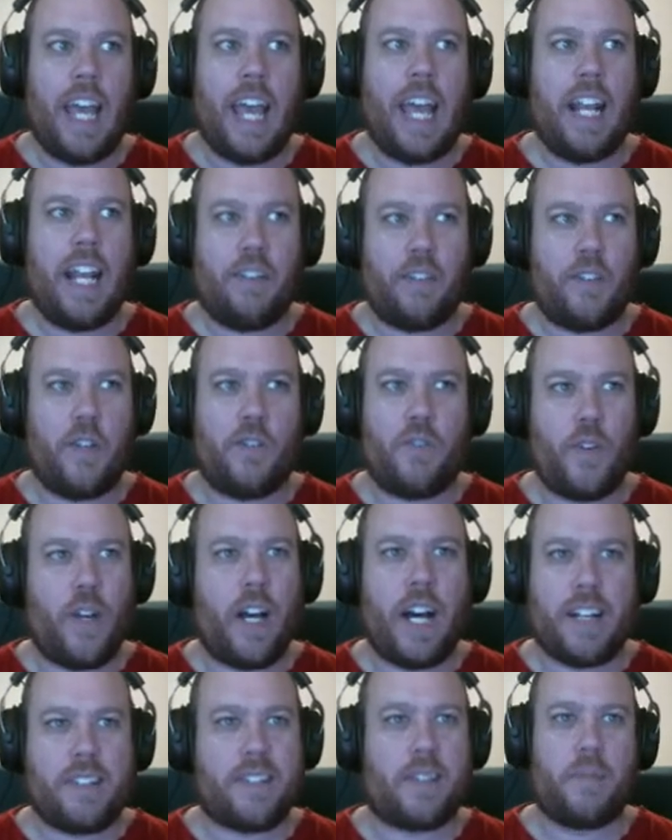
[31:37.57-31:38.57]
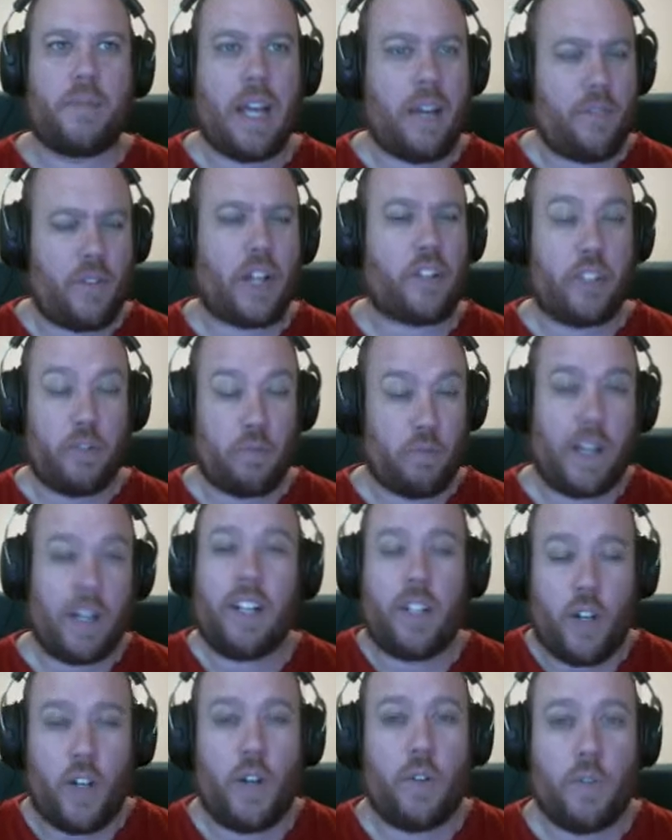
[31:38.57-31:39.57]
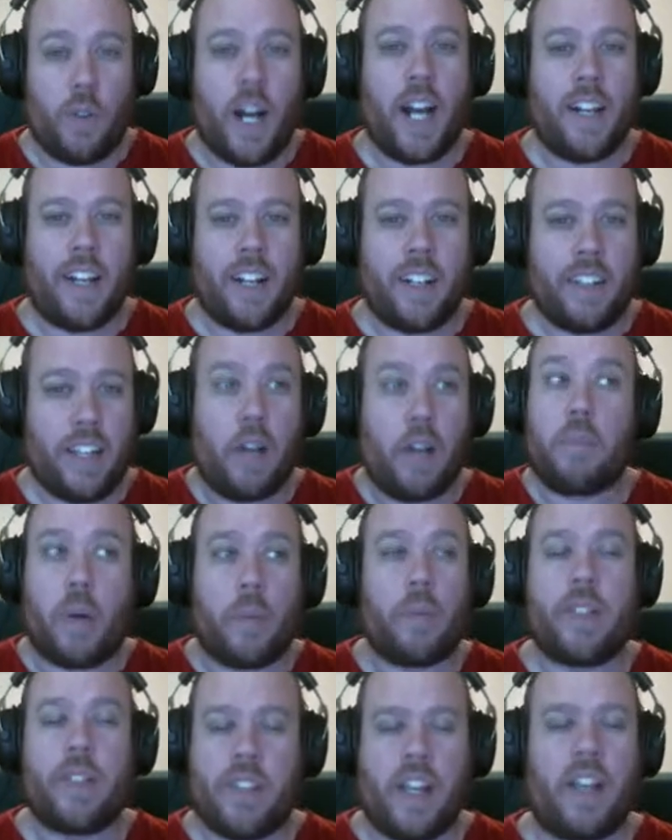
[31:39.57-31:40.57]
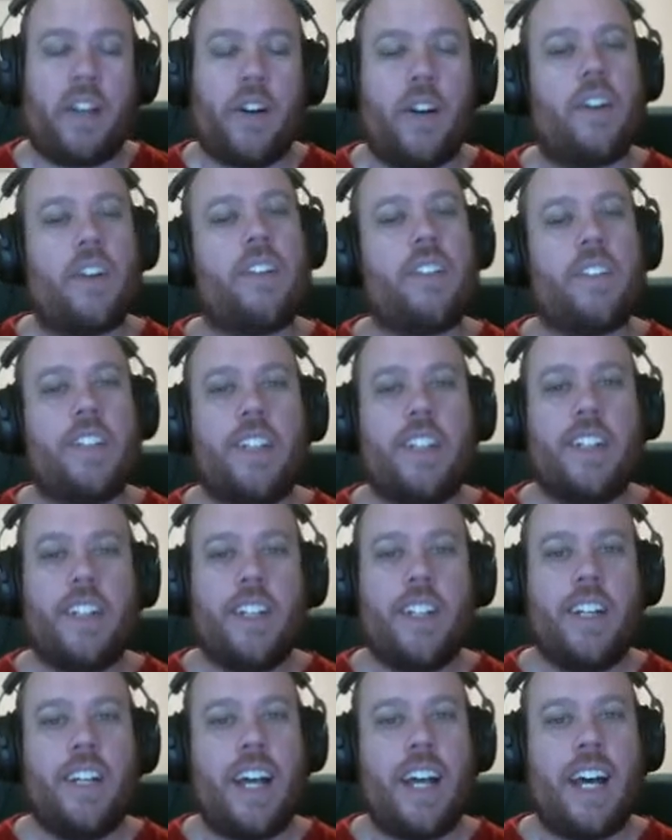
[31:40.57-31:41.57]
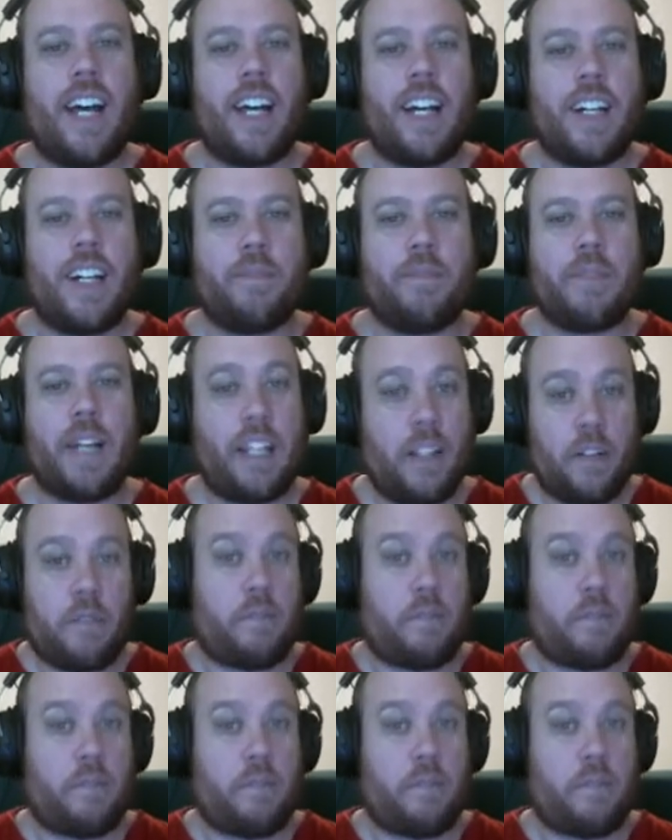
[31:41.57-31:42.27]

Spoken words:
And if you ask them, have you actually read her writing? They'd probably say no. And